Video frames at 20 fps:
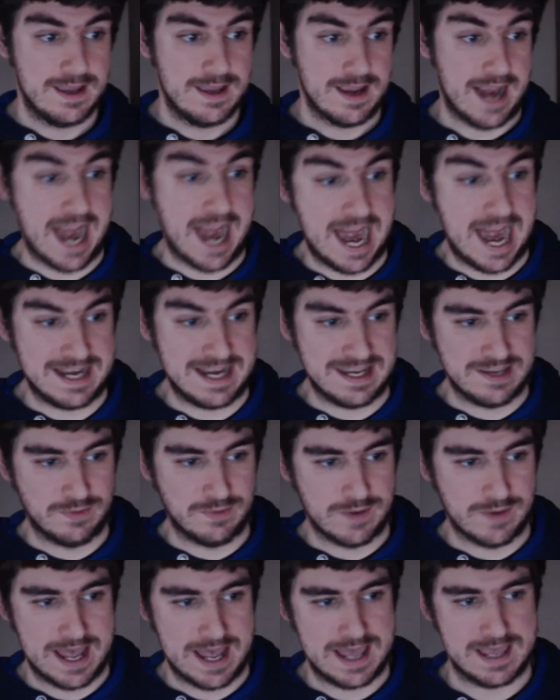
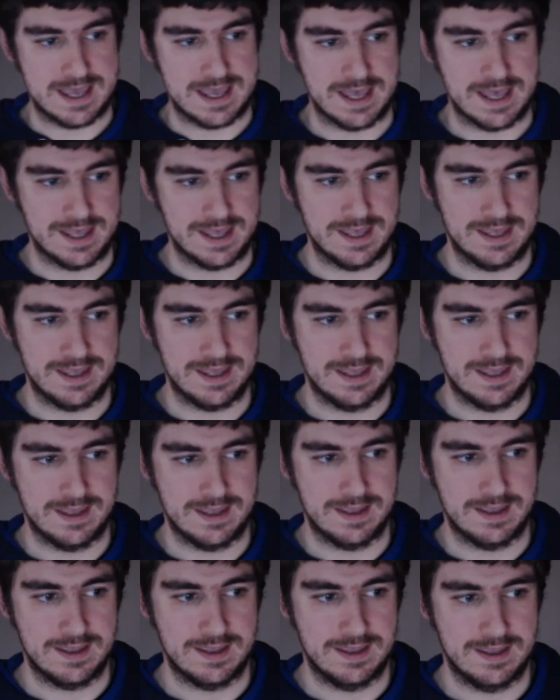Anyway,
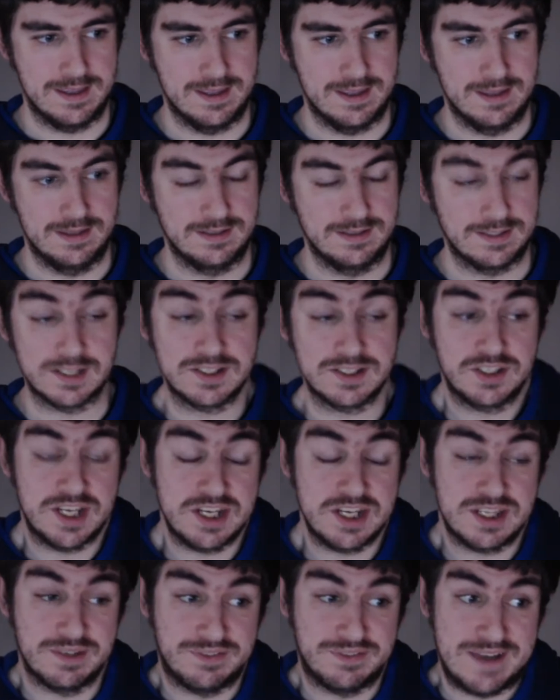doesn't
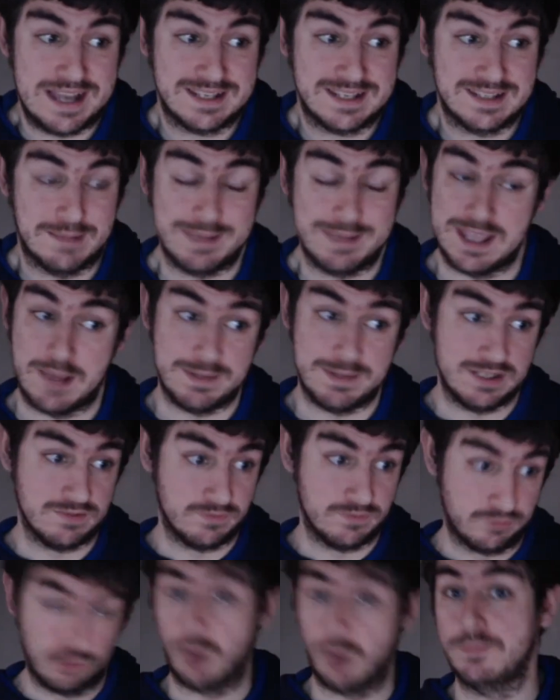change the fact, I mean,
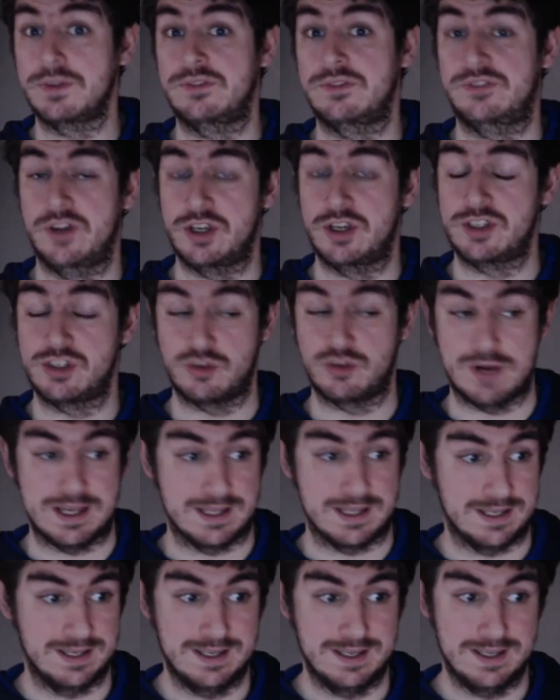from the first trailer,
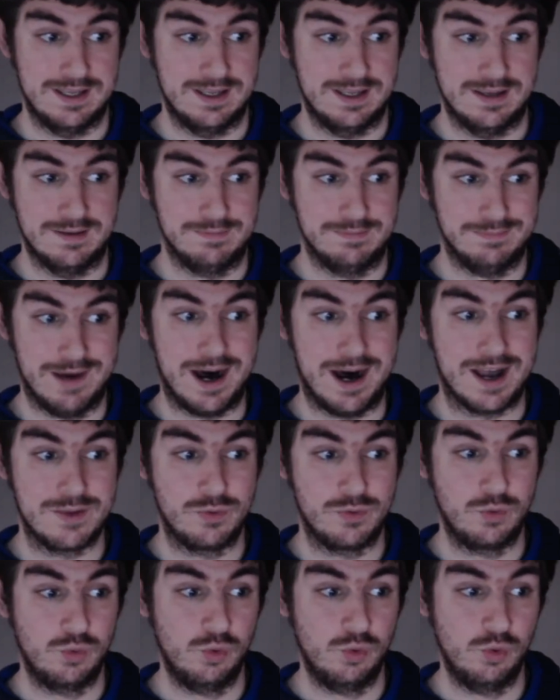my
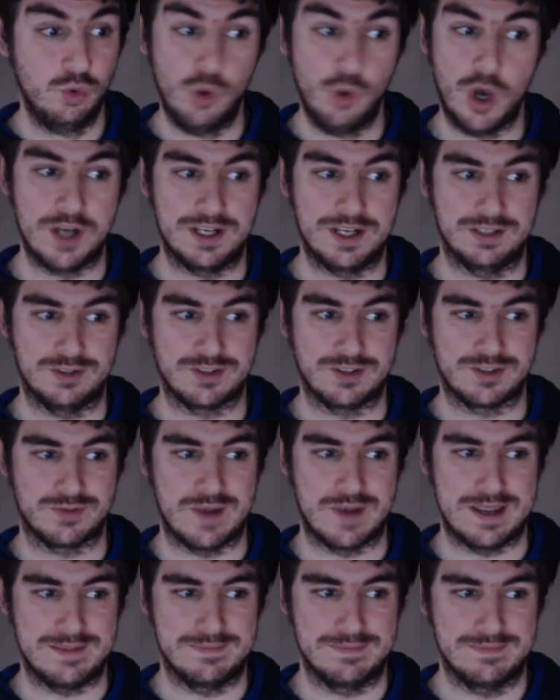word, it looks
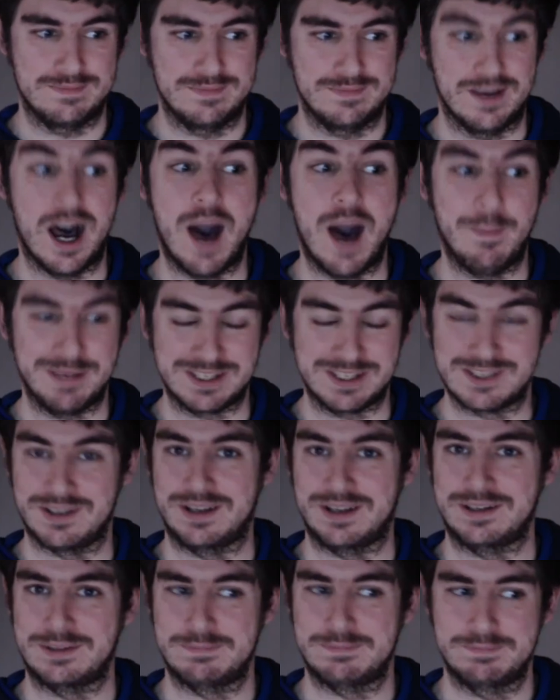great. I'm
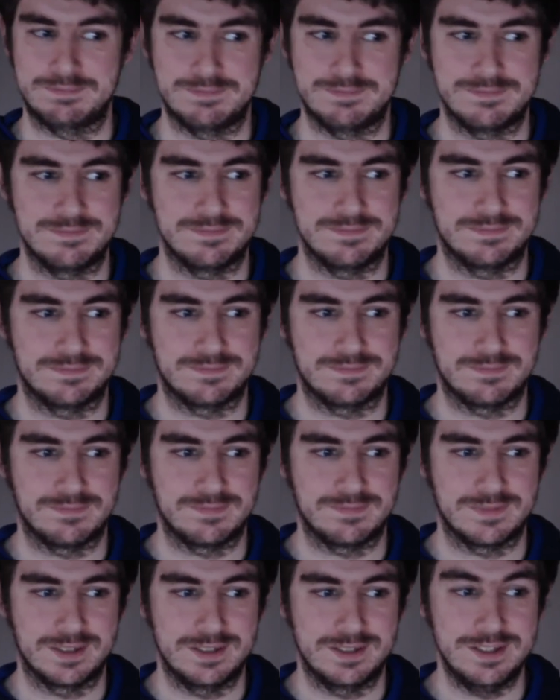excited.
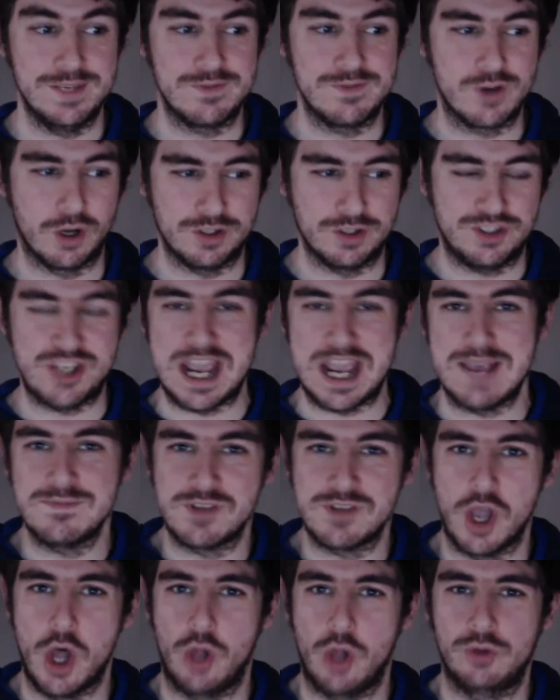You've got James
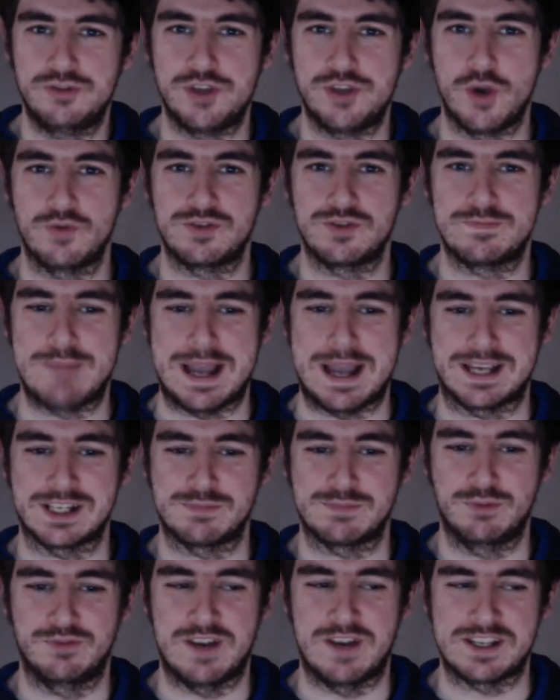Earl Jones back as
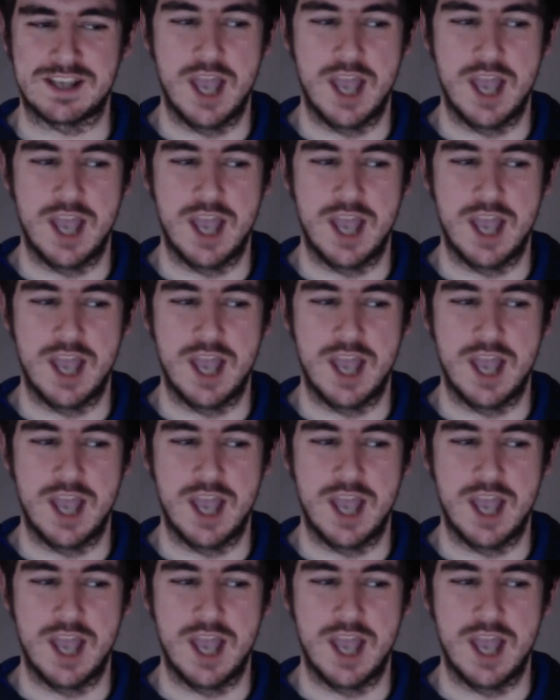Mufasa.